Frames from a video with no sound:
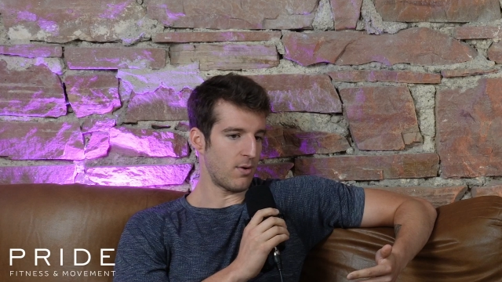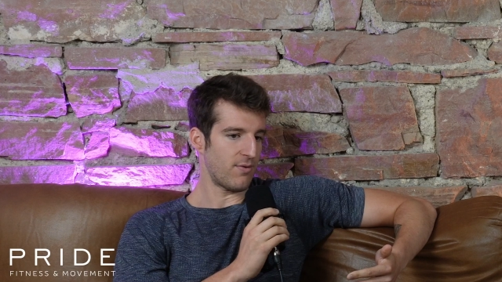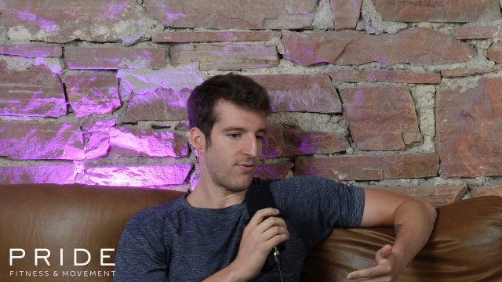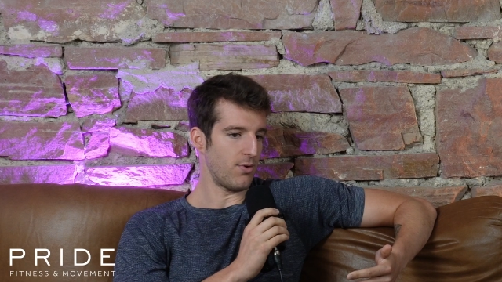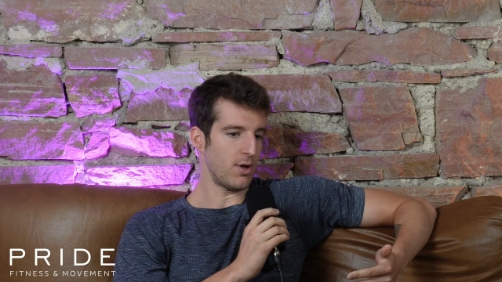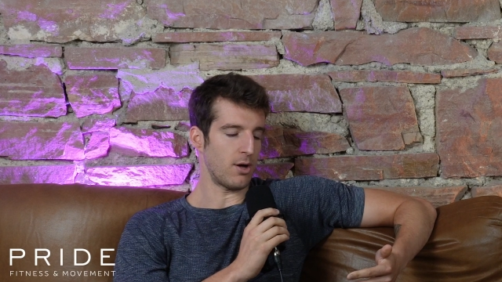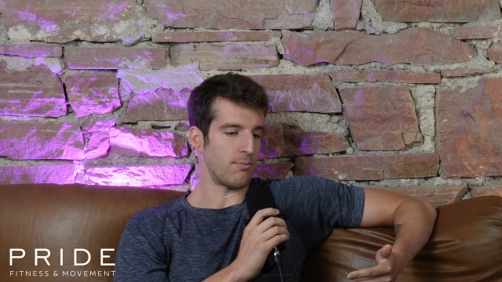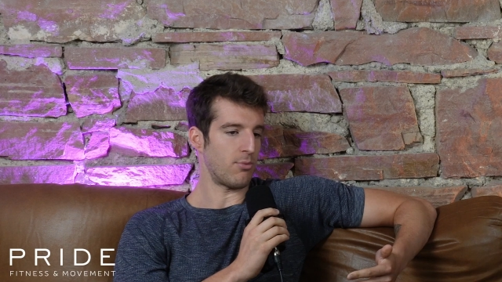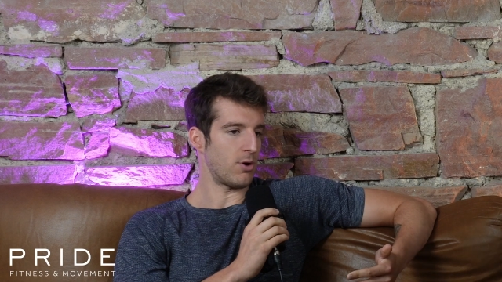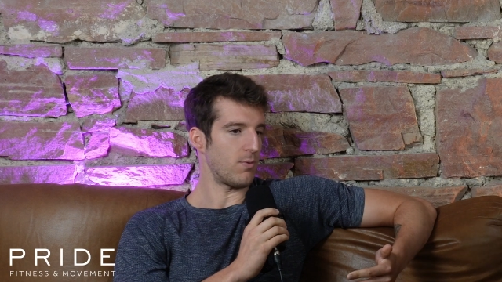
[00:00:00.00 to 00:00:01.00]
they were fully
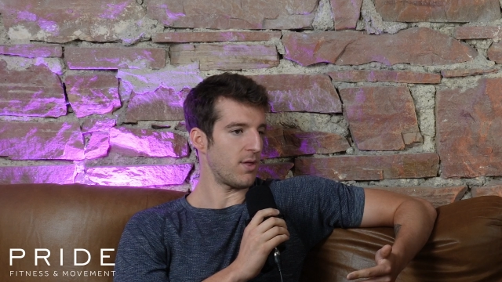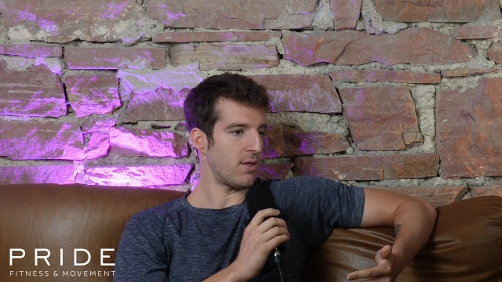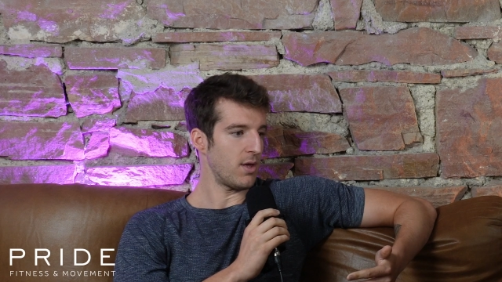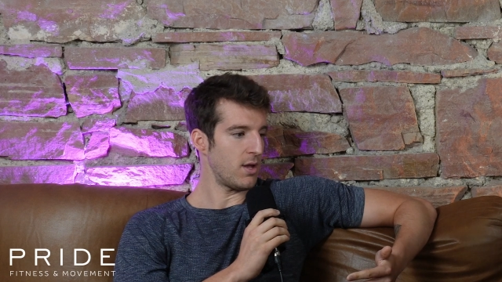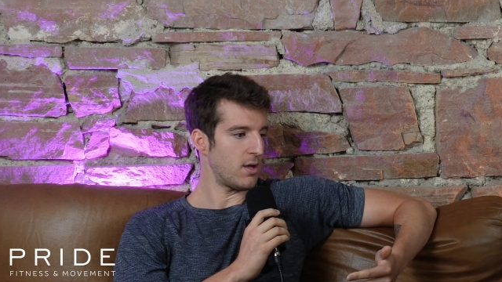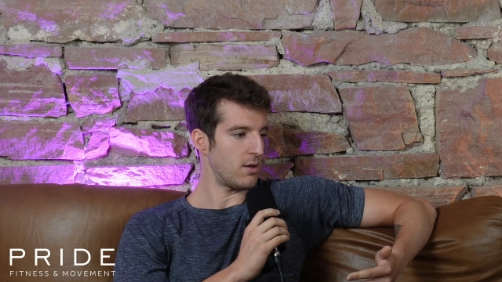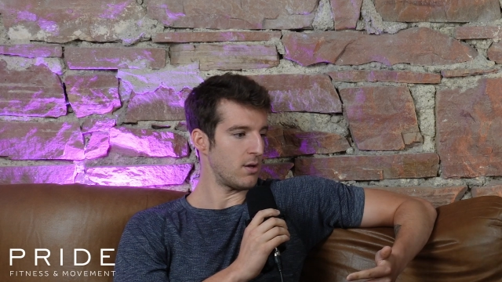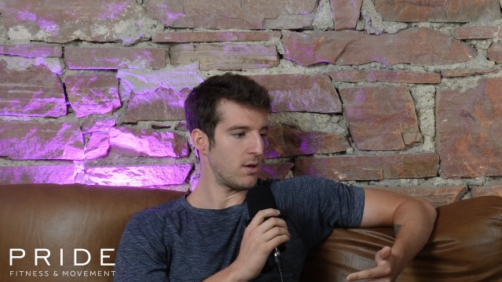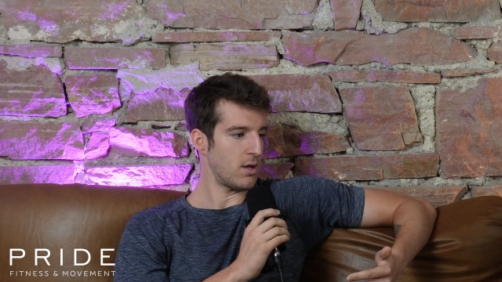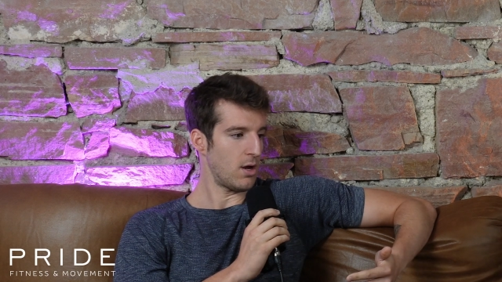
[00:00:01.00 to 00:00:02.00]
on board with it
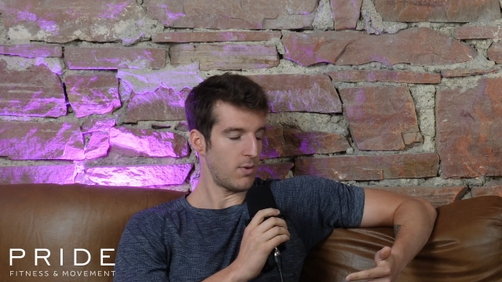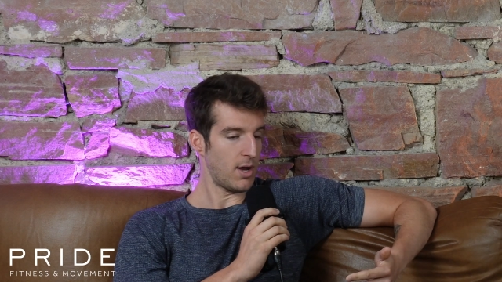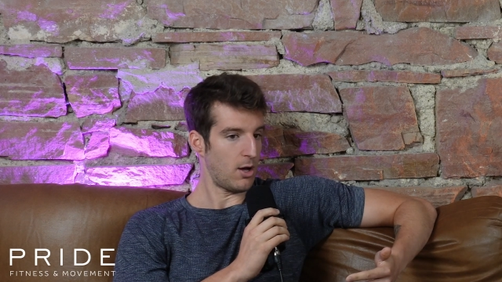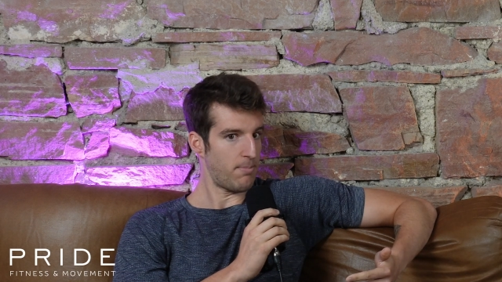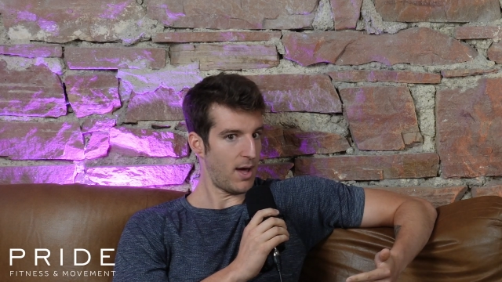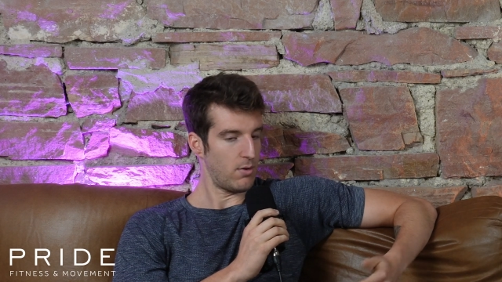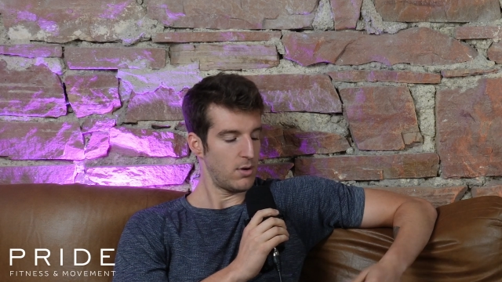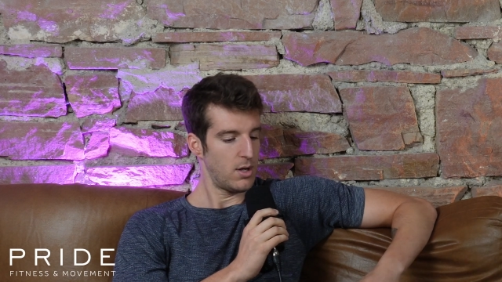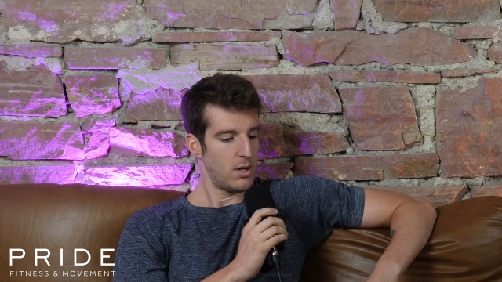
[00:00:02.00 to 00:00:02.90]
and, you know, would help out.